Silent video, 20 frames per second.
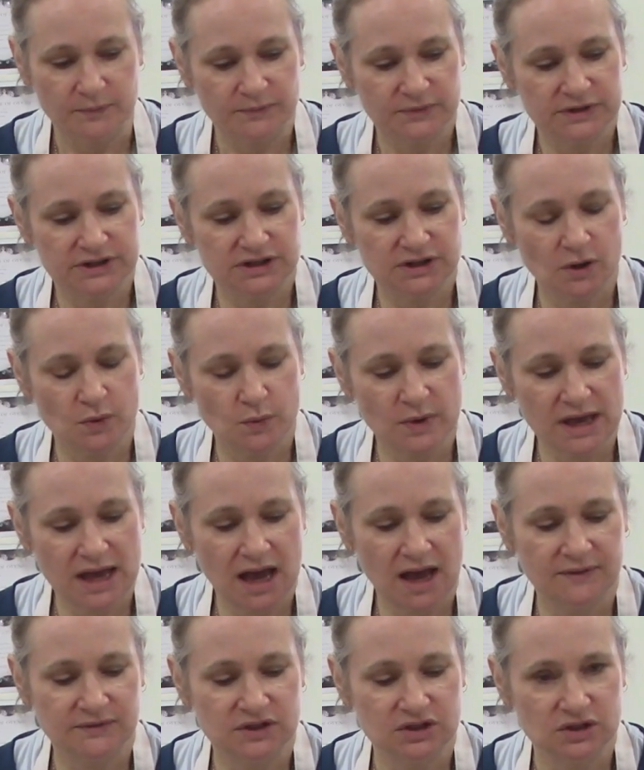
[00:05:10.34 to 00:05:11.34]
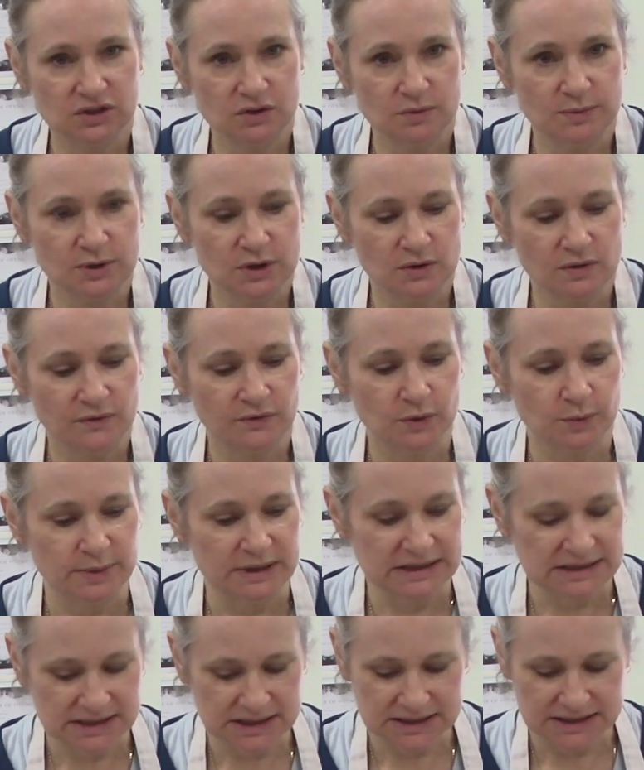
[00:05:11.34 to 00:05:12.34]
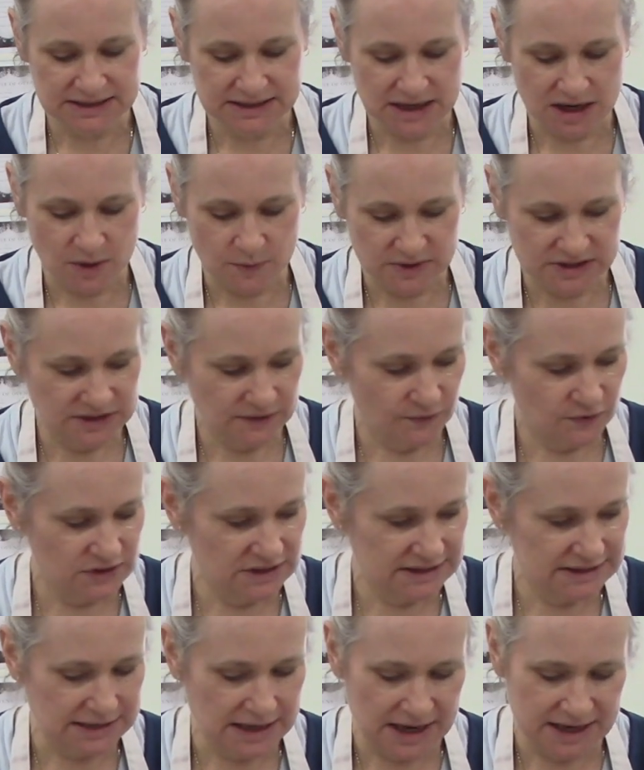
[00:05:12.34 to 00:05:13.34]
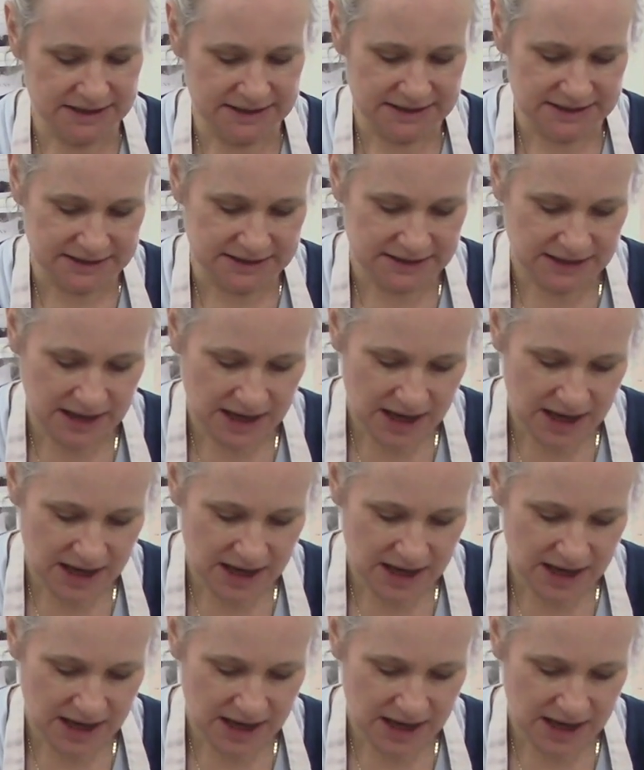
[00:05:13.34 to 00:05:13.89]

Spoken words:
So we have two beautiful biscuits there with different sizes.